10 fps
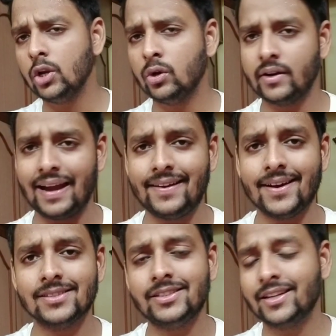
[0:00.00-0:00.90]
your
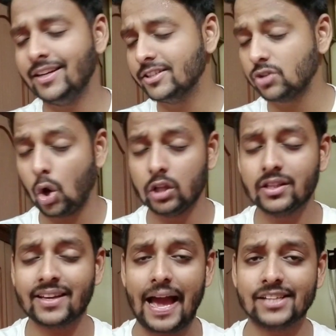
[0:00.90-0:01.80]
data, it clears all
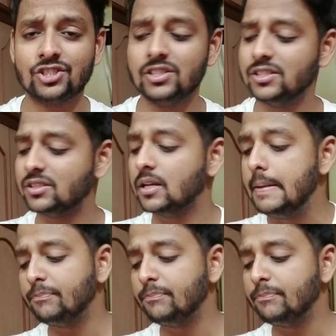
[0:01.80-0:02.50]
the caches,